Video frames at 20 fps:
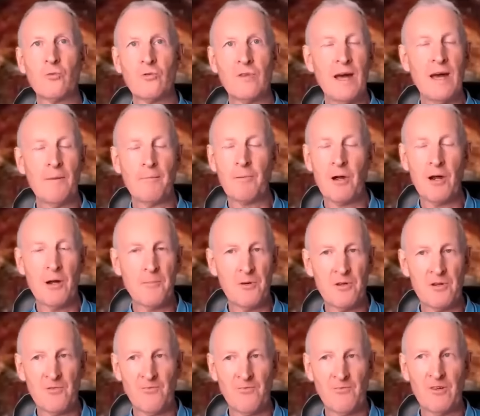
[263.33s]
that
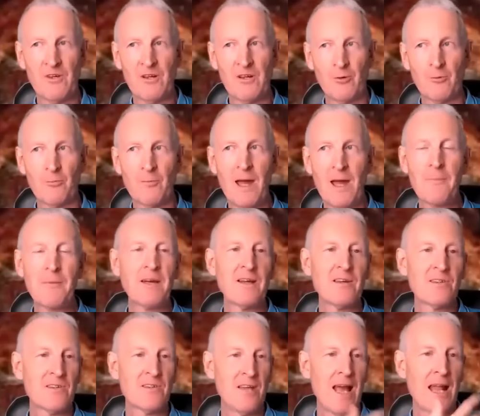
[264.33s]
purpose you know maybe
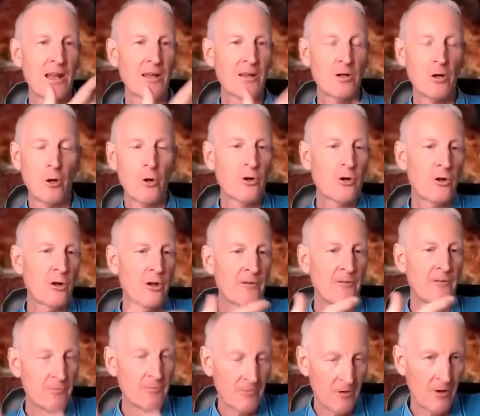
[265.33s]
it's allegorical of,